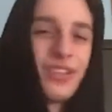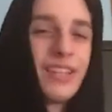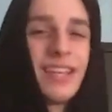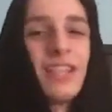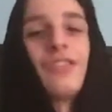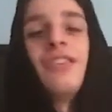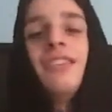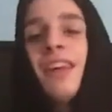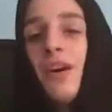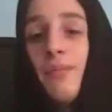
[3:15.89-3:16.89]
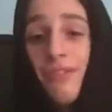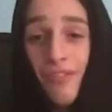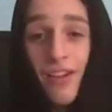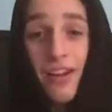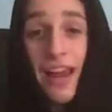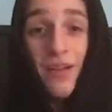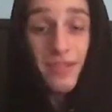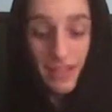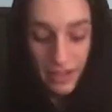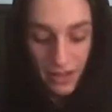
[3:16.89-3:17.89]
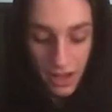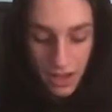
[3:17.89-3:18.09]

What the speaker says: accessories that I'll be announcing.